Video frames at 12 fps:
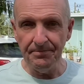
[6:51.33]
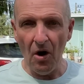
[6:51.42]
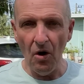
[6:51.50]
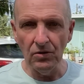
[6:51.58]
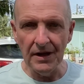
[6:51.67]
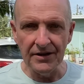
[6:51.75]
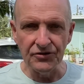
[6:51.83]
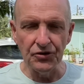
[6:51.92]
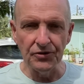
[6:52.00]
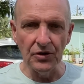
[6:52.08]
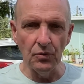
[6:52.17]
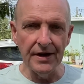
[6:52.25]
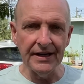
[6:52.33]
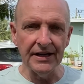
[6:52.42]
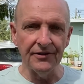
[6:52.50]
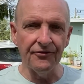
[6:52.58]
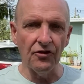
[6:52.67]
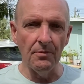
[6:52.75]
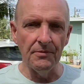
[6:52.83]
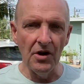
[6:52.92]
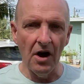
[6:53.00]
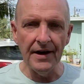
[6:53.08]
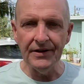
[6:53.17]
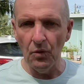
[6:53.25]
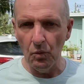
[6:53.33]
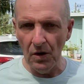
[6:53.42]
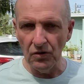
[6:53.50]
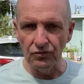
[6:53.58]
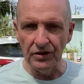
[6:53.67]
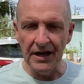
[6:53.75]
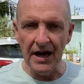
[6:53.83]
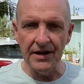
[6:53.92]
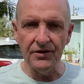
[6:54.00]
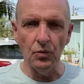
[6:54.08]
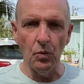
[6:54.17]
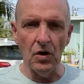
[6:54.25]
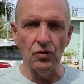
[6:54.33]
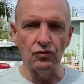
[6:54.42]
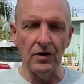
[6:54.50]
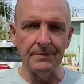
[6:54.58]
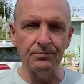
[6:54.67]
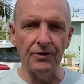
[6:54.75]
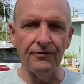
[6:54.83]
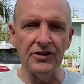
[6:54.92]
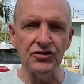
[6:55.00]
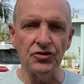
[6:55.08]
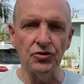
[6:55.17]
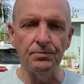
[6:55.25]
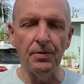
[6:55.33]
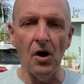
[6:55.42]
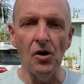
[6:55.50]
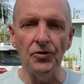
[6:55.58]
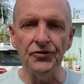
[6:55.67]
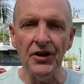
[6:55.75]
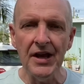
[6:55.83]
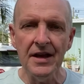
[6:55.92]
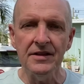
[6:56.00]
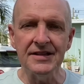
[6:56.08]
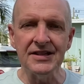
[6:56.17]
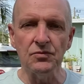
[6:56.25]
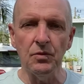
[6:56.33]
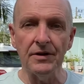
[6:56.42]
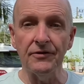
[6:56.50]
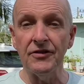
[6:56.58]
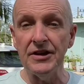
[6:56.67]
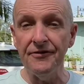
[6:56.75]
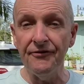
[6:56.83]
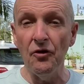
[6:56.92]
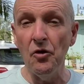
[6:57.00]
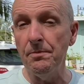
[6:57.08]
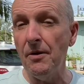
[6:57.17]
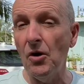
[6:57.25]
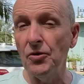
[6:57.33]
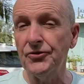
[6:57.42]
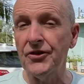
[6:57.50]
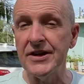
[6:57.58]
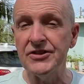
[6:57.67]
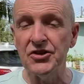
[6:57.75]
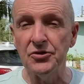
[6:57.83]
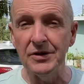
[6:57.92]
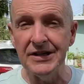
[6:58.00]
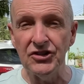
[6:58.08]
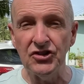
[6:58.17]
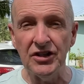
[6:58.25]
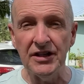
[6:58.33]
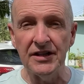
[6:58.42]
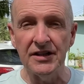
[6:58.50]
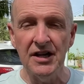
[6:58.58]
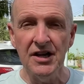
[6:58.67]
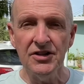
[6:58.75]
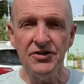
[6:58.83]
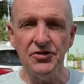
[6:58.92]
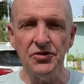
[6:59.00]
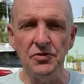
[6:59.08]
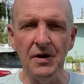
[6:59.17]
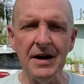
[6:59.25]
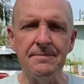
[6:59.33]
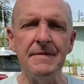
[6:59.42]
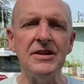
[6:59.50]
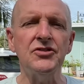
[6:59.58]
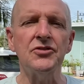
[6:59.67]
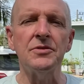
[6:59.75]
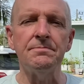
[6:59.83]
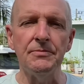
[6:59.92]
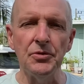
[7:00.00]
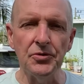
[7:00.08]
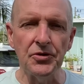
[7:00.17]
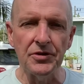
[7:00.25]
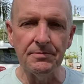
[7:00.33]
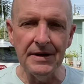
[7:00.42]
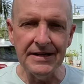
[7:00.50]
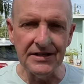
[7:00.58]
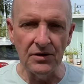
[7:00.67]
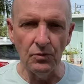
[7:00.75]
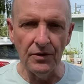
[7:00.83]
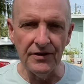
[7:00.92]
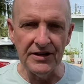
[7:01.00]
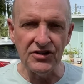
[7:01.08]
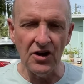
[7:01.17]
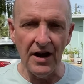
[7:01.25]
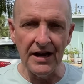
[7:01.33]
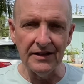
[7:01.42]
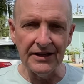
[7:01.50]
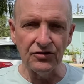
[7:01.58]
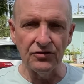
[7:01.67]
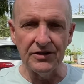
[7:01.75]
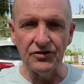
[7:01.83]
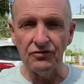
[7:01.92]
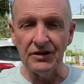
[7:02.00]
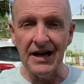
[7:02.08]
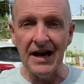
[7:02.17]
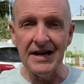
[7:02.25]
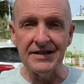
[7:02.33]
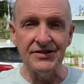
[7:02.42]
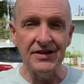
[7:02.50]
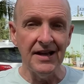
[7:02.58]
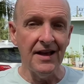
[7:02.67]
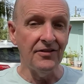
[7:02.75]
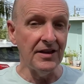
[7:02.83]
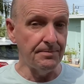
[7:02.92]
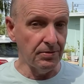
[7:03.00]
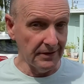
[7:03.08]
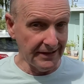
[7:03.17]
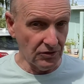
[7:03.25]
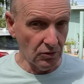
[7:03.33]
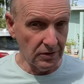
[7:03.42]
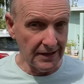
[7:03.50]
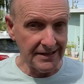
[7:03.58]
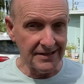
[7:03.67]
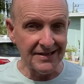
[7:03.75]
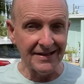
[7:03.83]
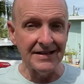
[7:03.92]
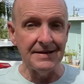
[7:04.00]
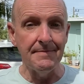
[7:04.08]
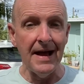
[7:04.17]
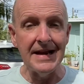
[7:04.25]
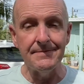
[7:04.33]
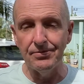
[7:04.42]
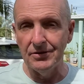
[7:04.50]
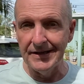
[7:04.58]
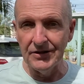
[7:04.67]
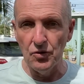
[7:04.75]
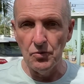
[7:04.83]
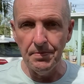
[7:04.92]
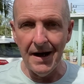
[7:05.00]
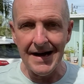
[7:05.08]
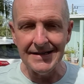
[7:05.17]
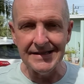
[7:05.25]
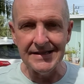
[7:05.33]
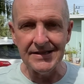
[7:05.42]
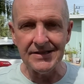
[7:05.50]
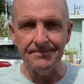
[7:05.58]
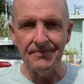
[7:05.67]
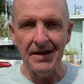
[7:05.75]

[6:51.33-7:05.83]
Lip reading: poll out during the weekend from NIDA, well-regarded, well-run professional polls. This is one of the 4 polls they do each year to measure the mood of the meeting with the Thai electorate as regards the political leaders and the main political parties.